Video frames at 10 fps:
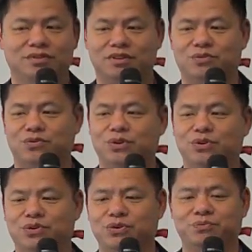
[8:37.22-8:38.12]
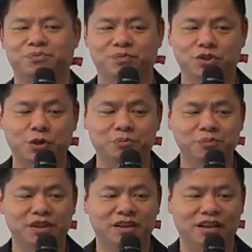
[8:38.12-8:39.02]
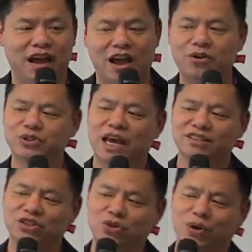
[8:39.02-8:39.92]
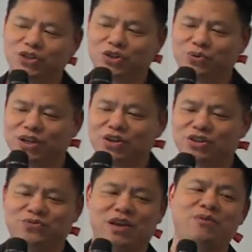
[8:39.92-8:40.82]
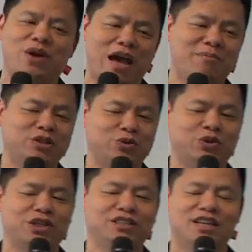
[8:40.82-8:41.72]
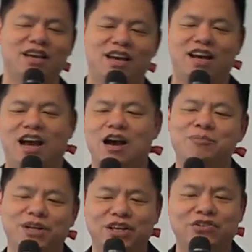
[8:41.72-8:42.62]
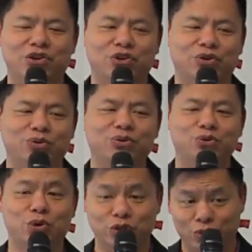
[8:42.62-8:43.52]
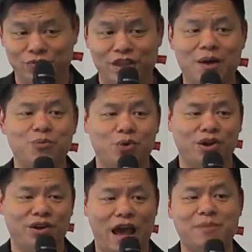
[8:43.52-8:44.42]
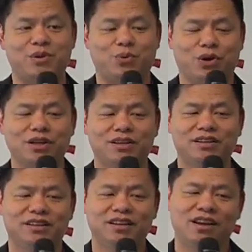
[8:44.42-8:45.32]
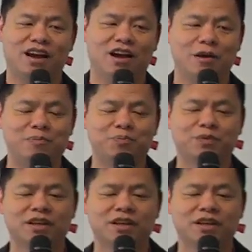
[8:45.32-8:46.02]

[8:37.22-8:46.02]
A few of you. So I always ask this question when I talk to VMware admins, which is, how many of you who are doing VMware admin work um,